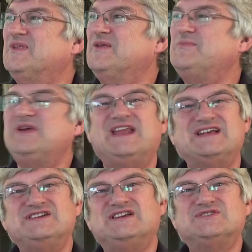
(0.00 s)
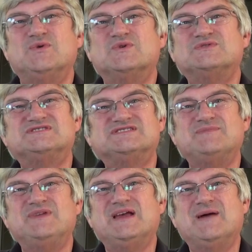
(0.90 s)
then we can actually talk
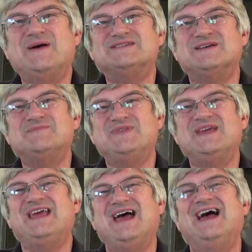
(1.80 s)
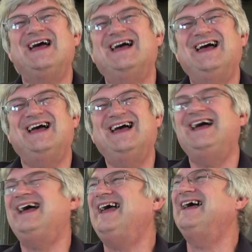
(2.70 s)
something about something, yeah.